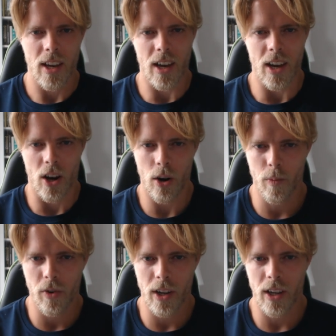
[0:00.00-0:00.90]

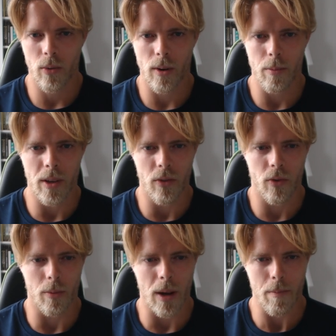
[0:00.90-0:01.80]
Hopefully it will be
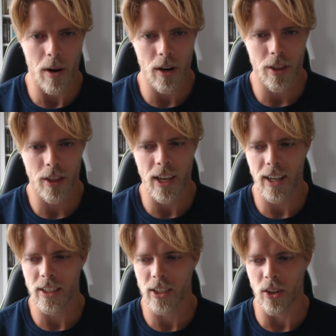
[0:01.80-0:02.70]
for my
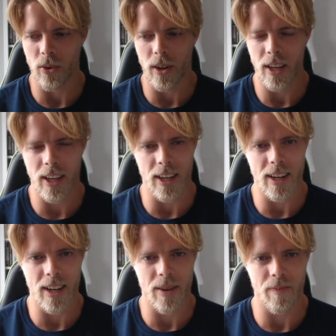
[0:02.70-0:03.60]
birthday, so
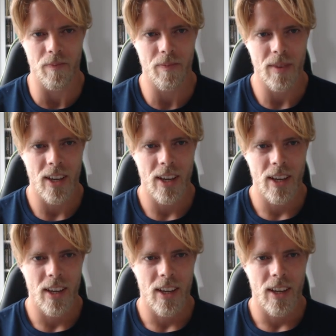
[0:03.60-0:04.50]
in
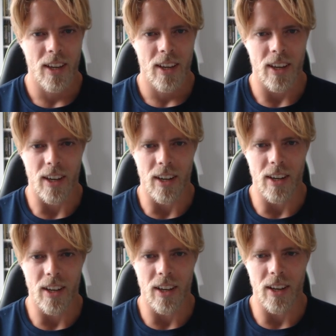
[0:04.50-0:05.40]

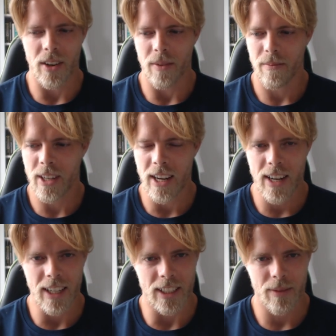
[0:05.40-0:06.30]
10
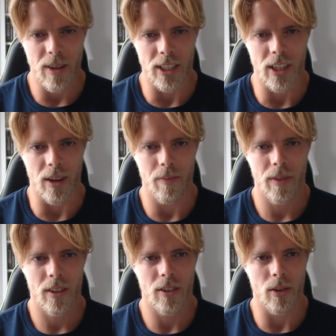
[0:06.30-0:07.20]
days actually.
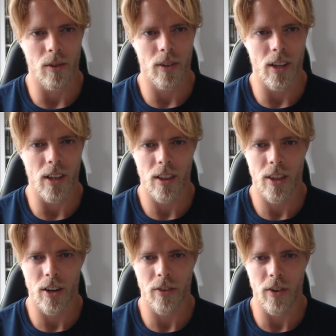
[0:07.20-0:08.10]
So on the
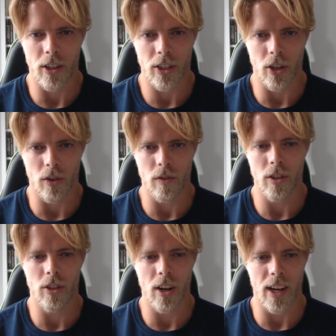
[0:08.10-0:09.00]
31st
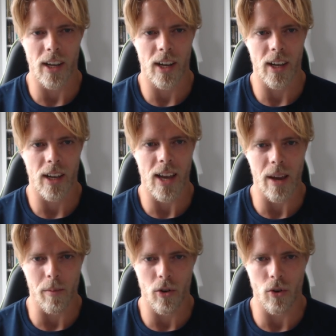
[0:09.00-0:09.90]
of July I
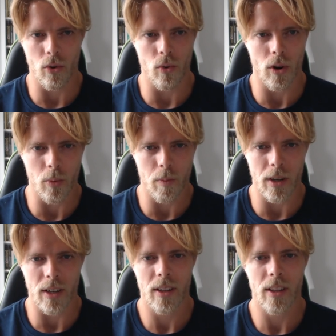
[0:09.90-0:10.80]
aim to
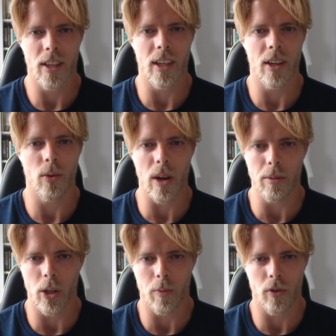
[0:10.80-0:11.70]
open the
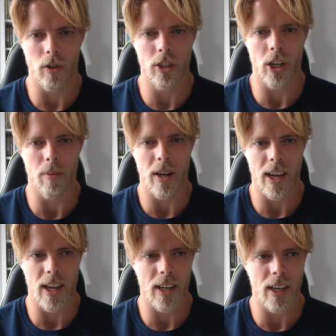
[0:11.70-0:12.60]
webshop for Germany
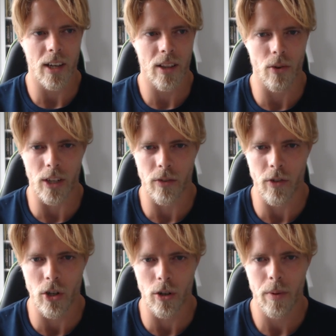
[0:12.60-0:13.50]
and the rest of
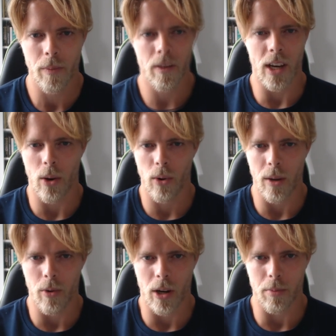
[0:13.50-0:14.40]
Europe, and I will
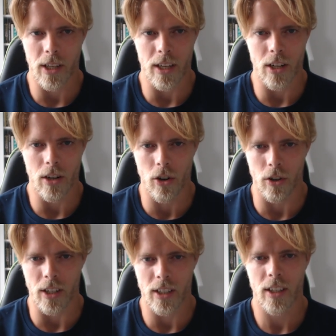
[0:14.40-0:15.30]
keep you updated
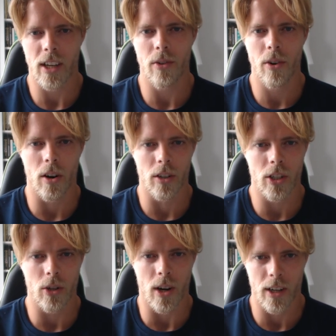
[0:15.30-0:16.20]
on it. In
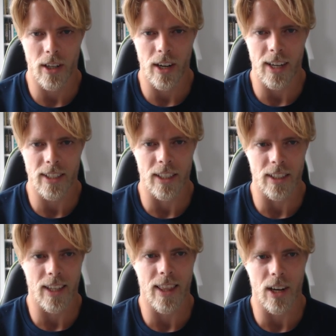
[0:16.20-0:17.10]
regards to hunting
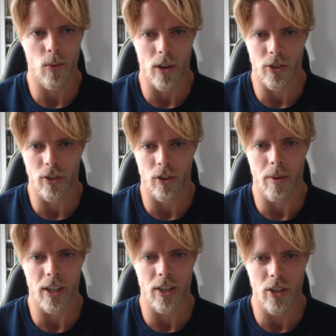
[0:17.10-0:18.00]
license, that was on
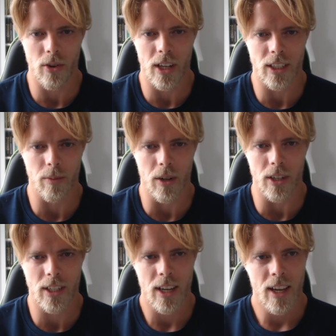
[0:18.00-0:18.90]
my to-do list
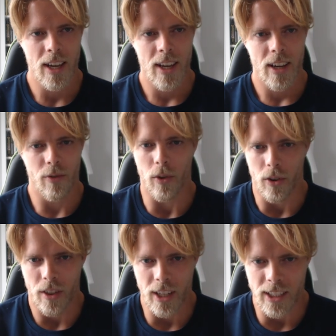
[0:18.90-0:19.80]
but
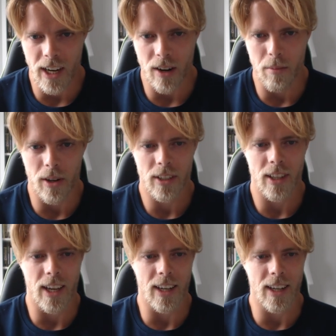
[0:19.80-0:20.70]
for this year, but
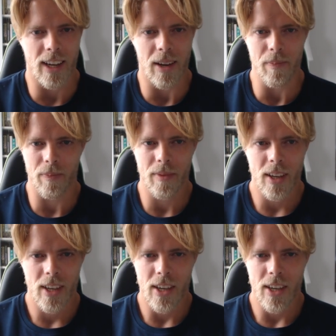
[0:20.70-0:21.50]
then